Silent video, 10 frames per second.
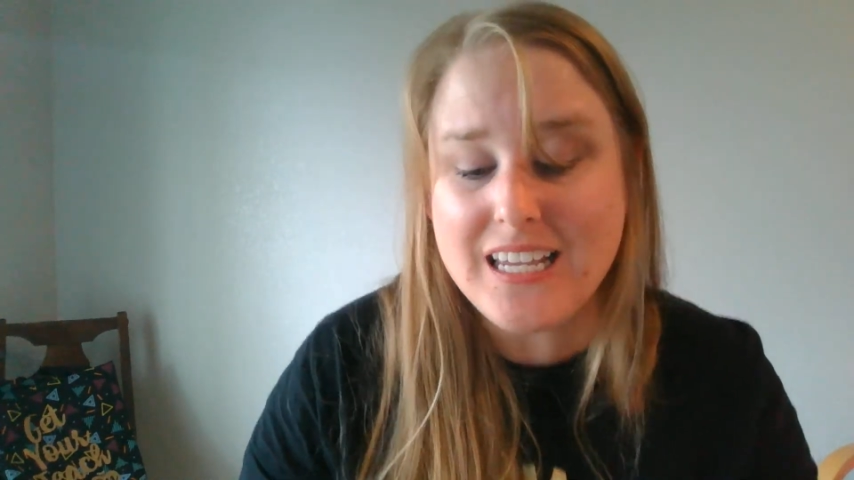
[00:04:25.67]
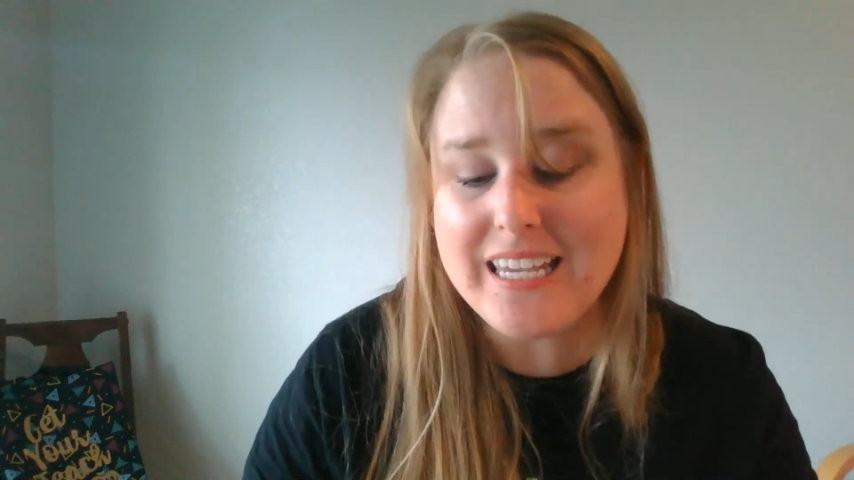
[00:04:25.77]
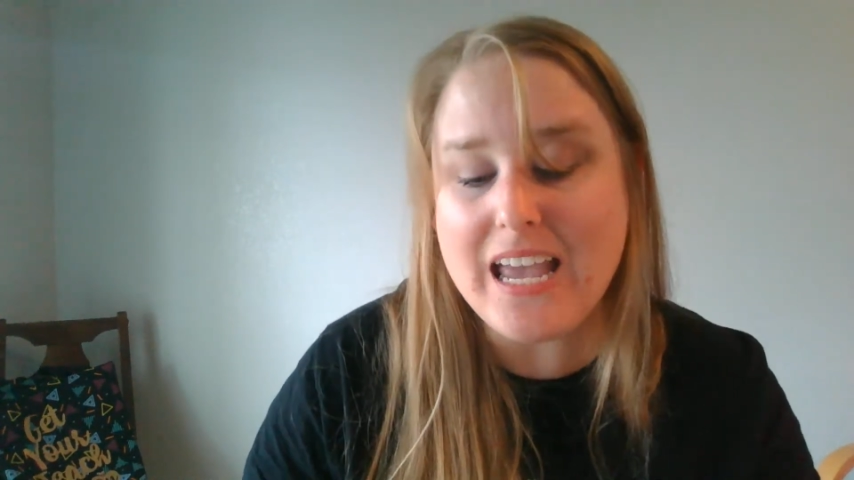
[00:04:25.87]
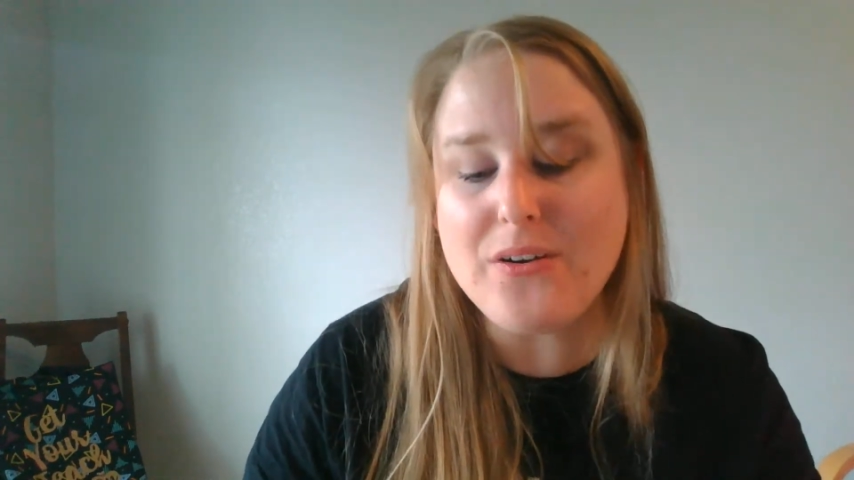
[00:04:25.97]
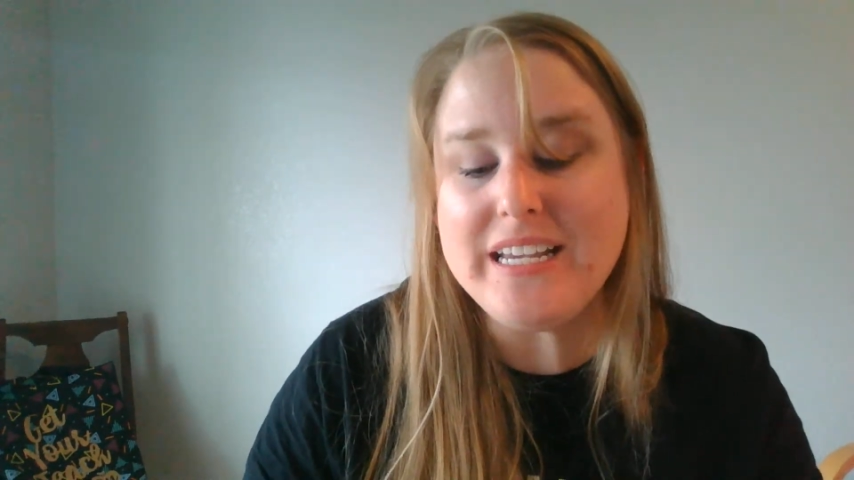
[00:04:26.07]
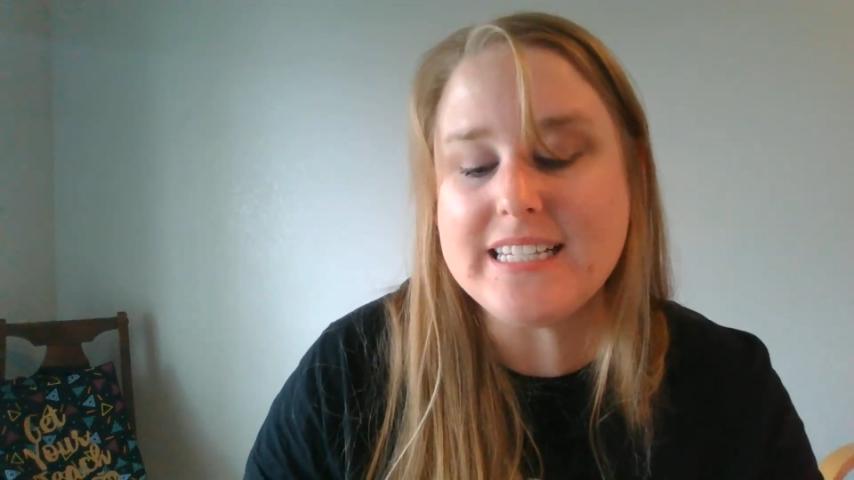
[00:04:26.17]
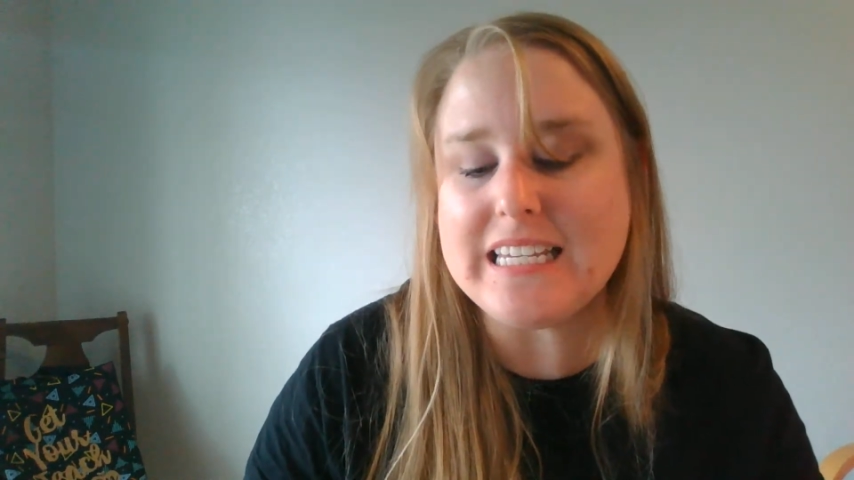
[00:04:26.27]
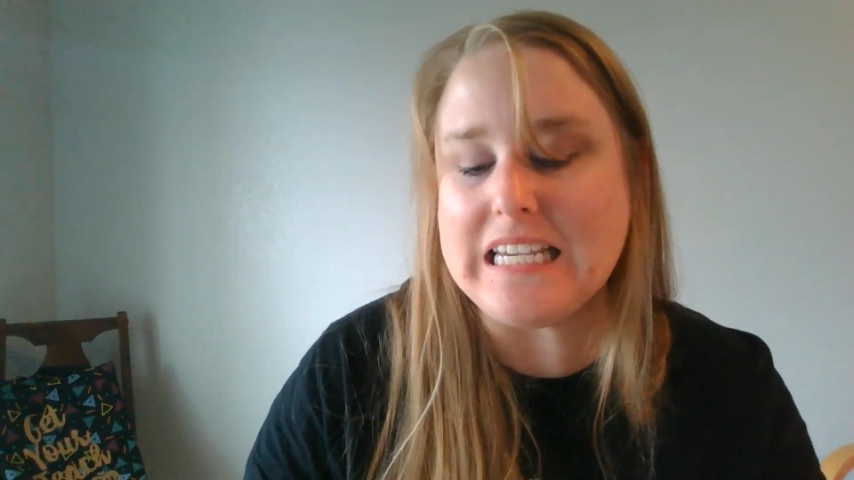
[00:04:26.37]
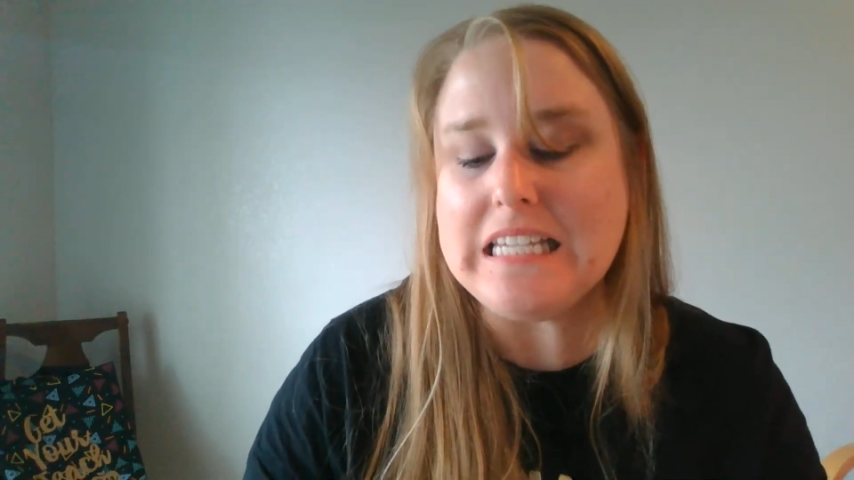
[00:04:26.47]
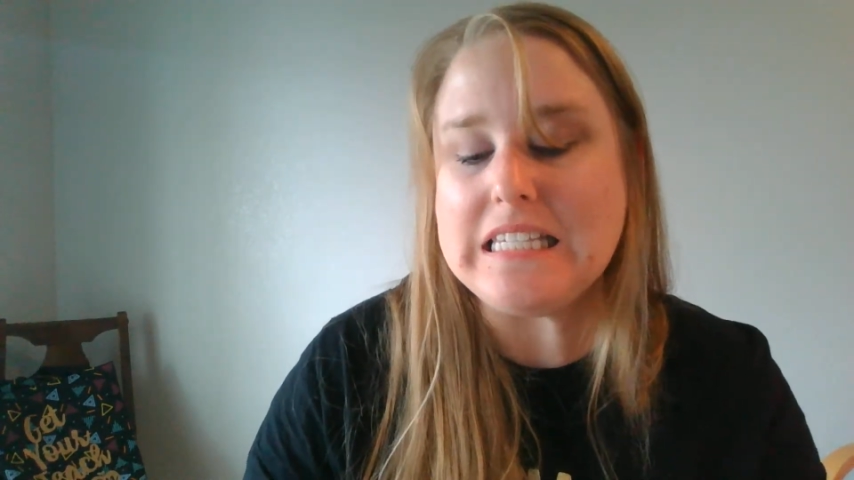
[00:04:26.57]
"Counting is
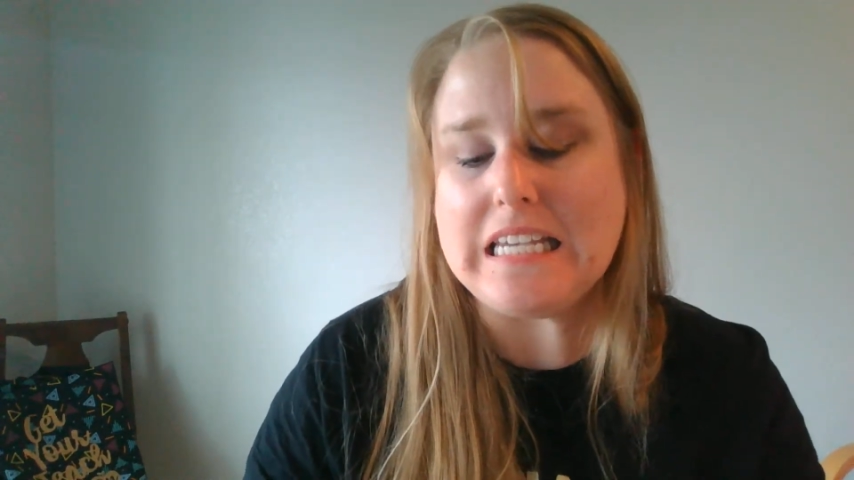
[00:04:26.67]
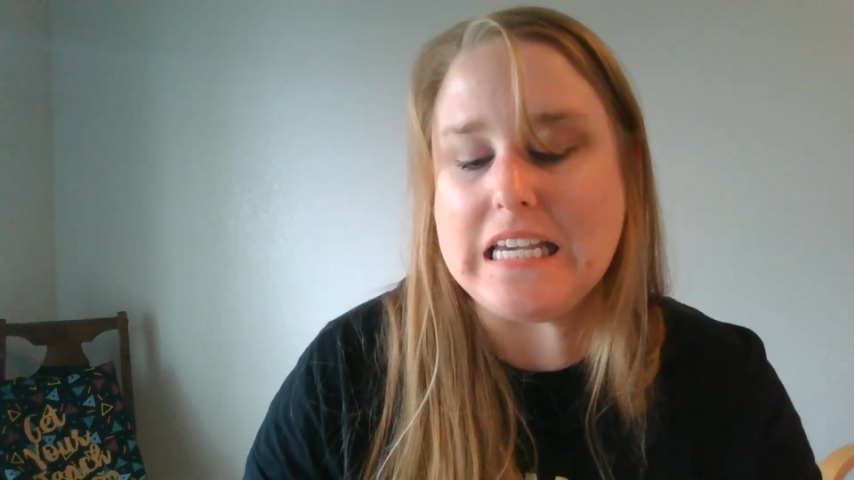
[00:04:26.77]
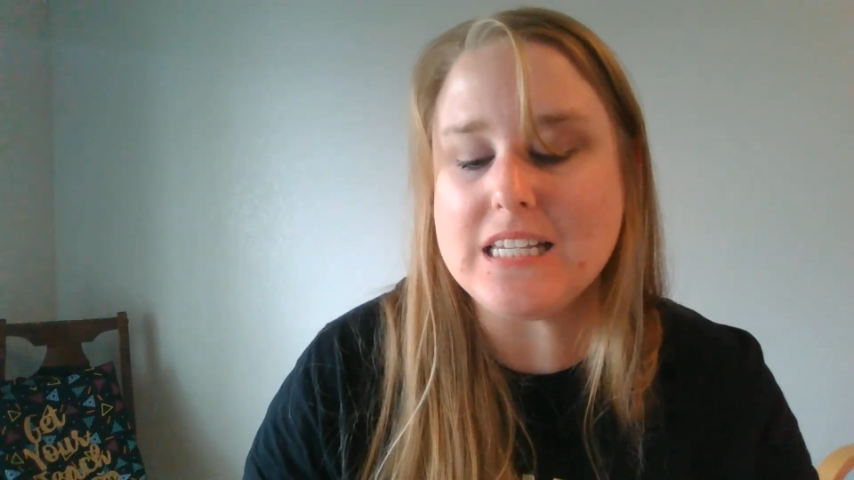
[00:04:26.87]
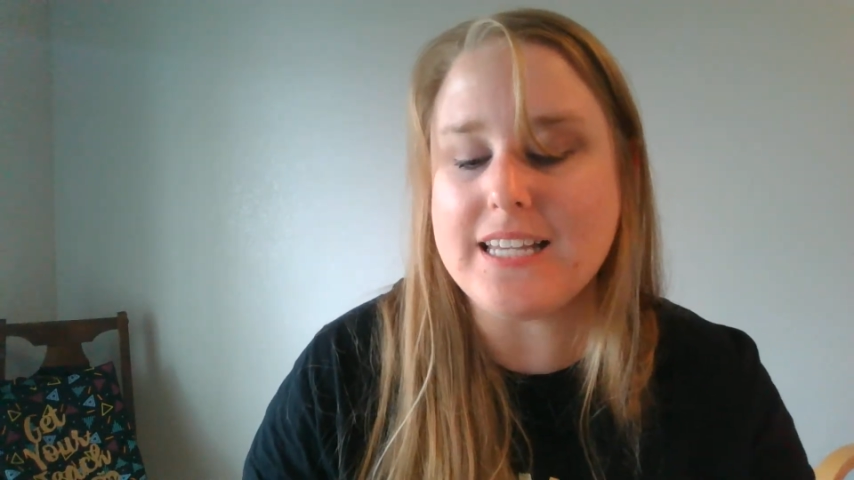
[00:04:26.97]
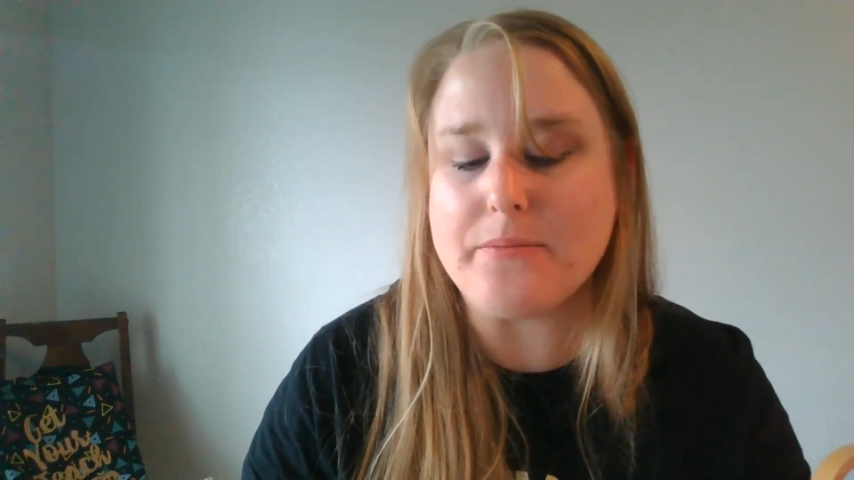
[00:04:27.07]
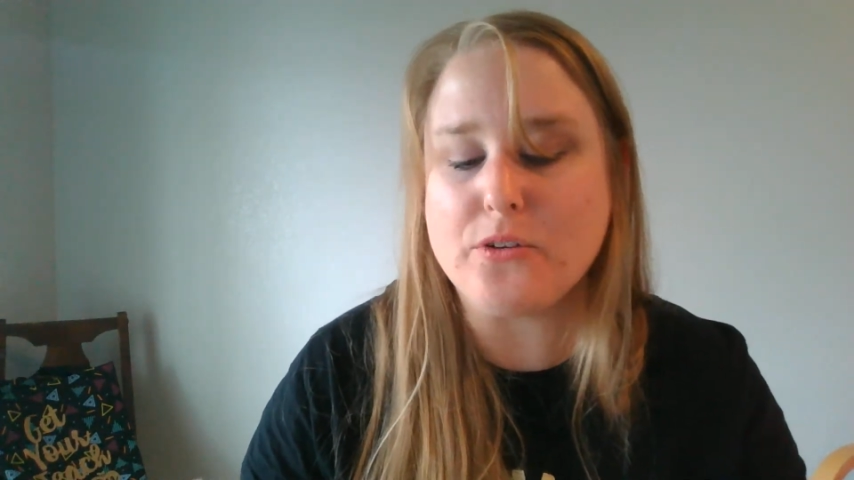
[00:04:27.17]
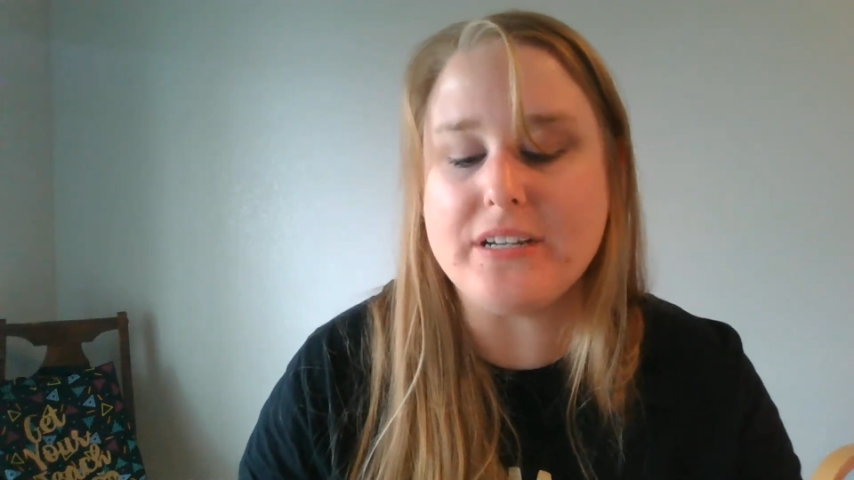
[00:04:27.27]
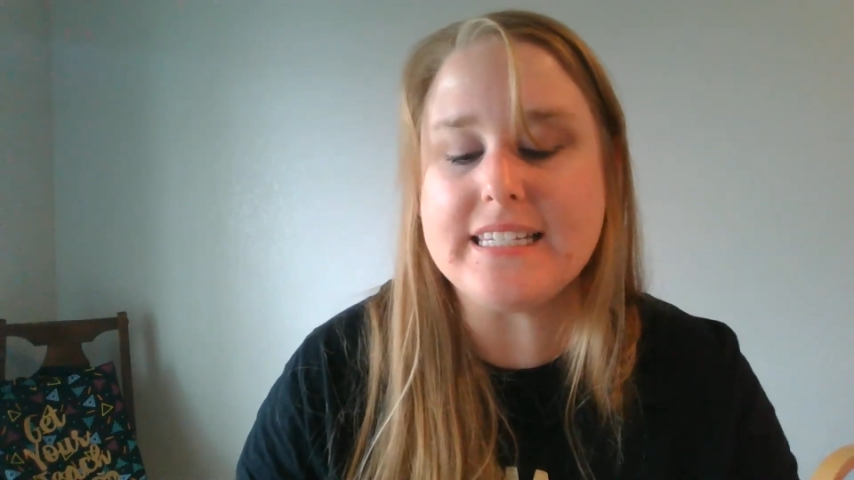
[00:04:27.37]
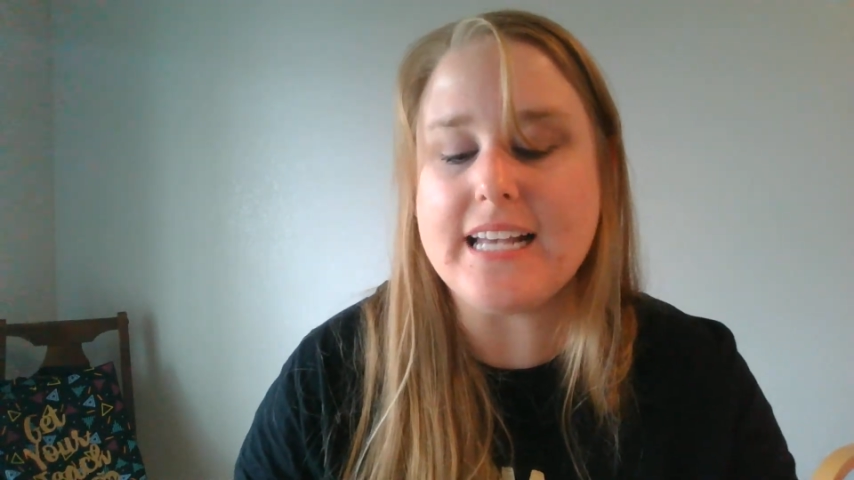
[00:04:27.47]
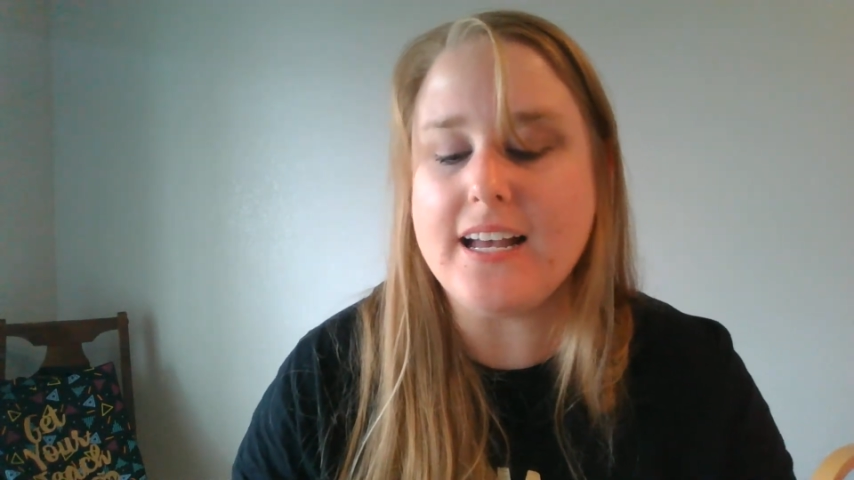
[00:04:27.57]
easy," said
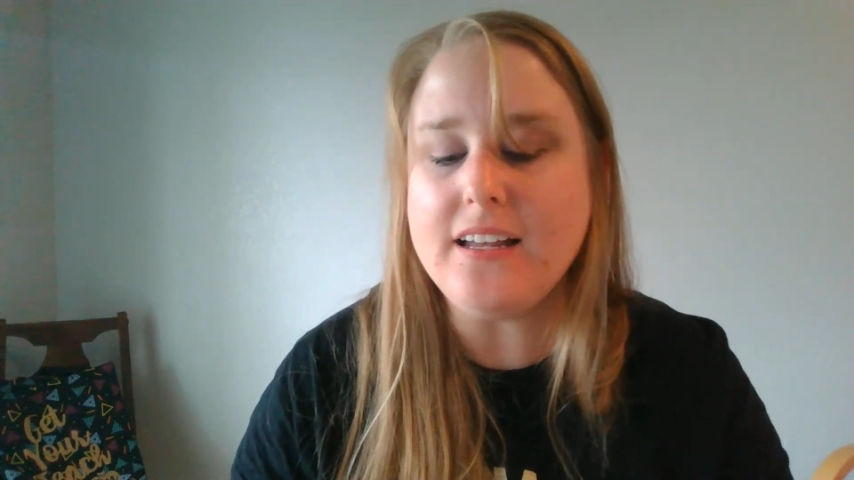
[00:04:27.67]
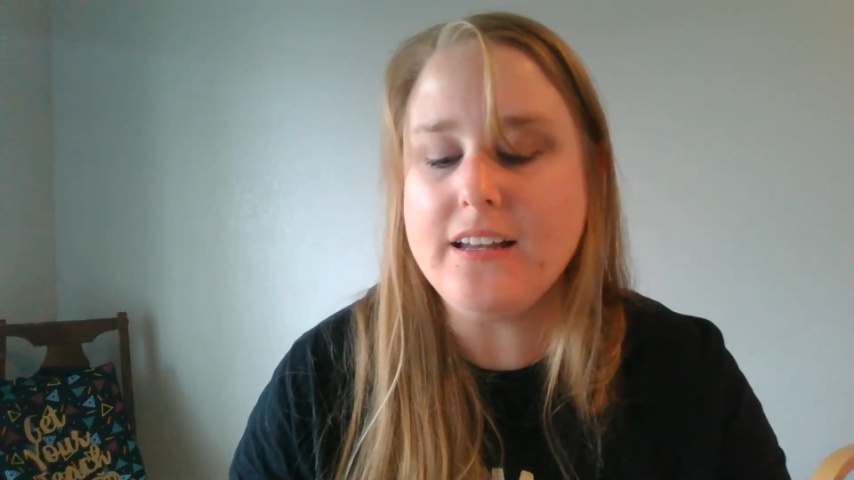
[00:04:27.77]
Marisa.